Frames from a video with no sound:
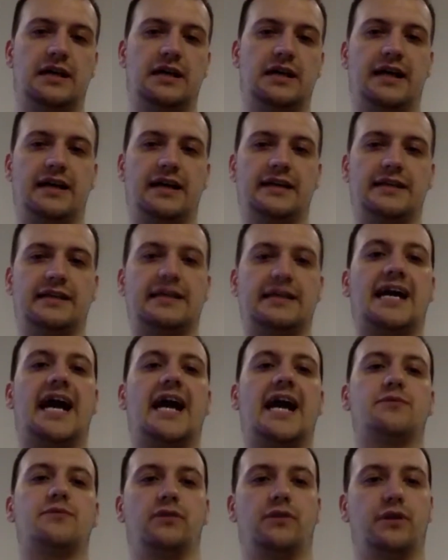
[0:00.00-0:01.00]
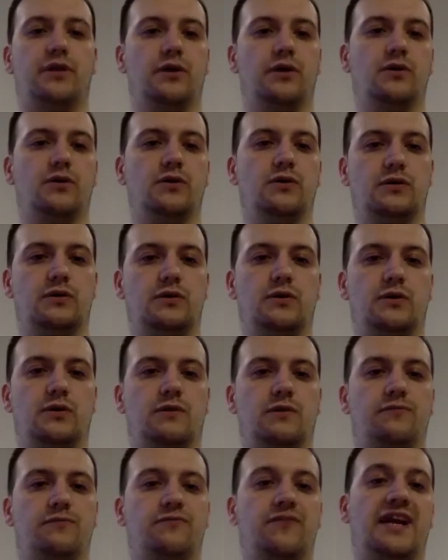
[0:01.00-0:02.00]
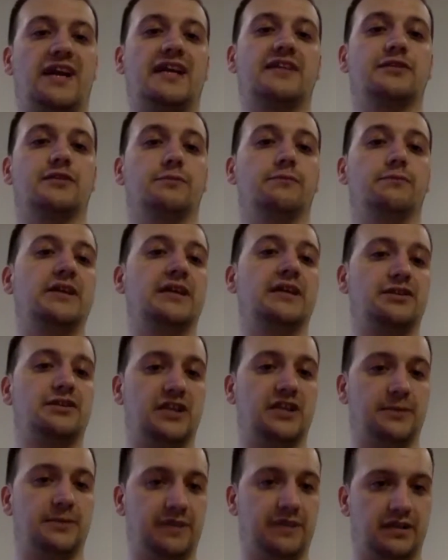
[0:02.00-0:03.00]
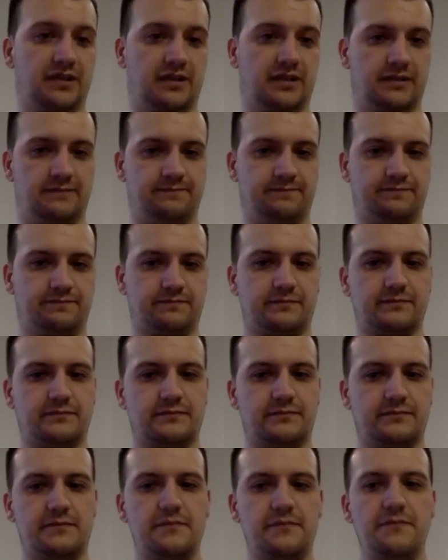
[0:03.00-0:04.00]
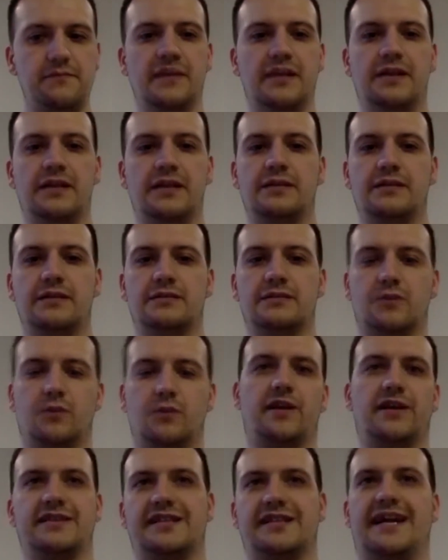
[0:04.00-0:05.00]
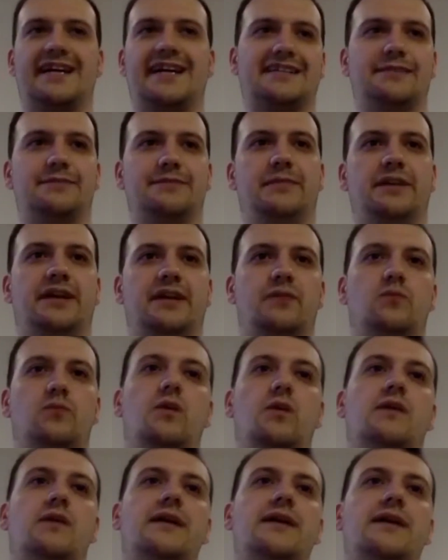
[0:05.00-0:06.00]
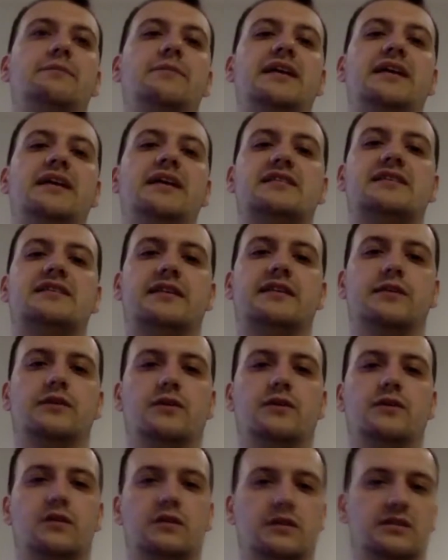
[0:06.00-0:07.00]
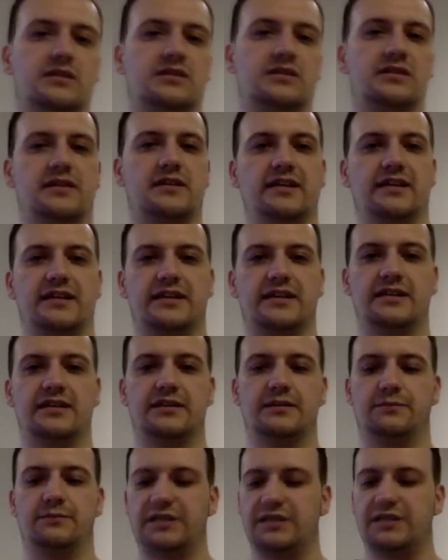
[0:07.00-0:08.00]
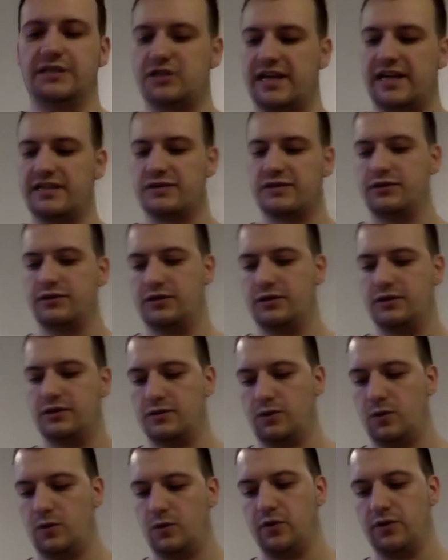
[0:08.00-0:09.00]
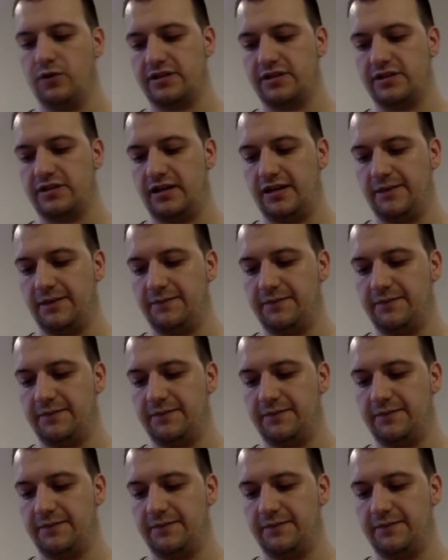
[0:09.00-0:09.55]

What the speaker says: and capture those who are failing to meet GDPR. So what does that actually mean? Well, it means that they're not going to suddenly be chasing you all the time